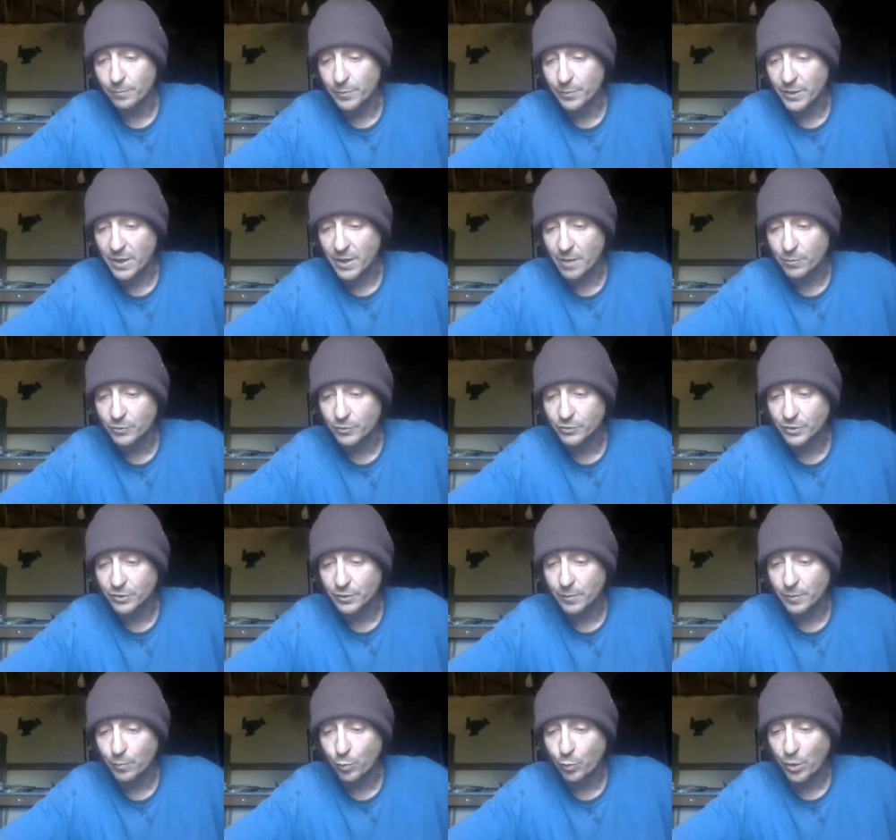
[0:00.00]
be able
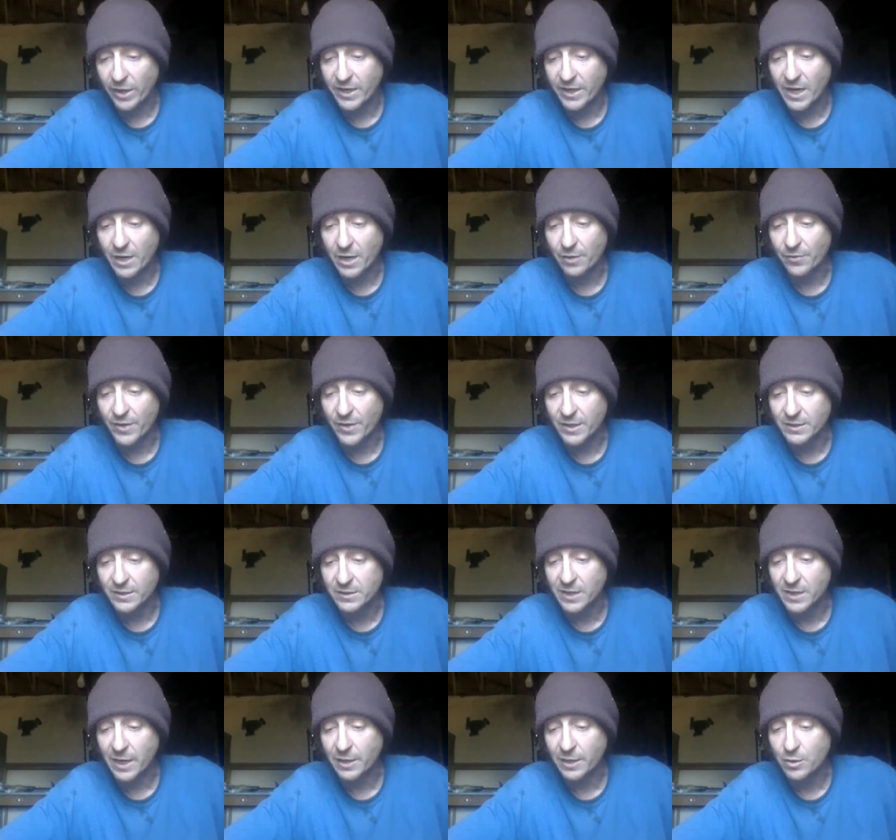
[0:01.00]
to break out of that
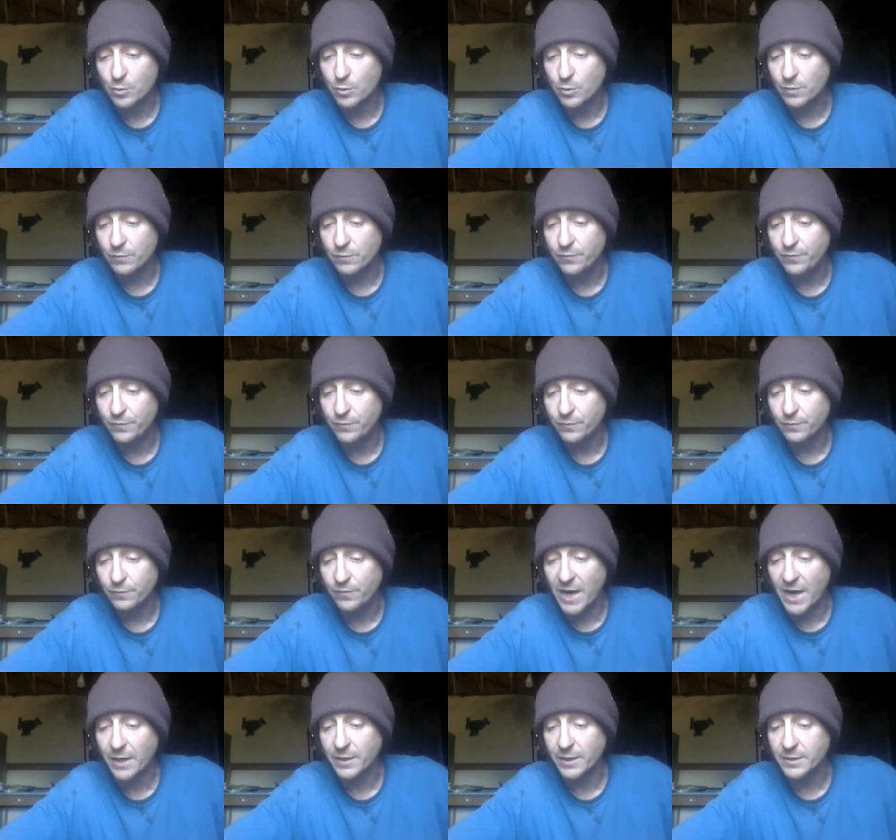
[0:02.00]
cycle of
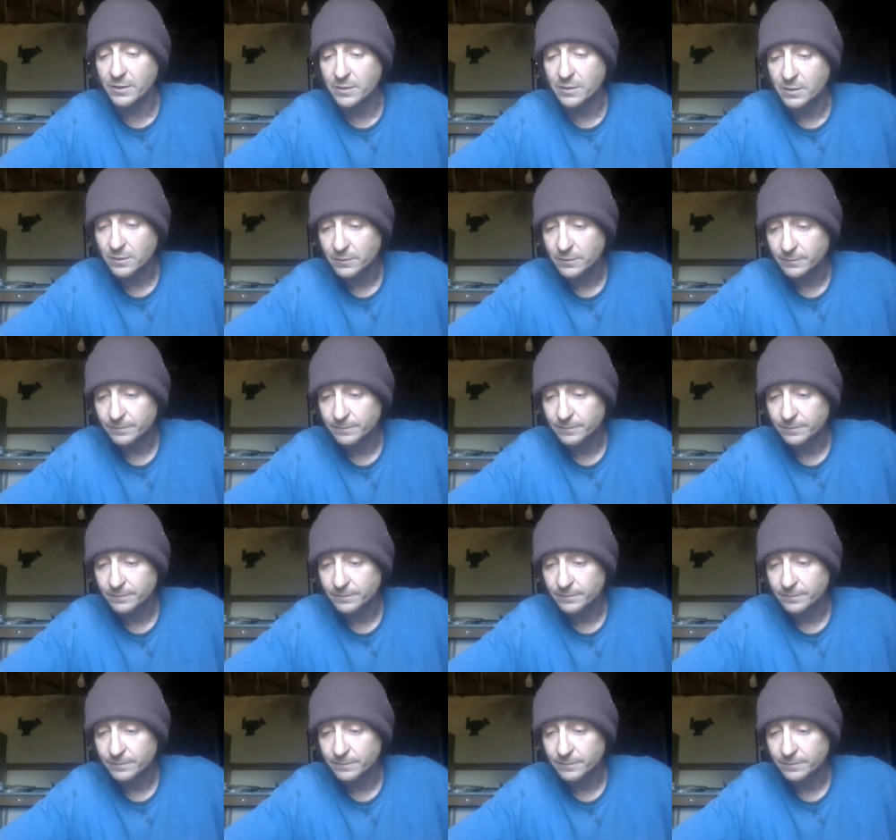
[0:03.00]
violence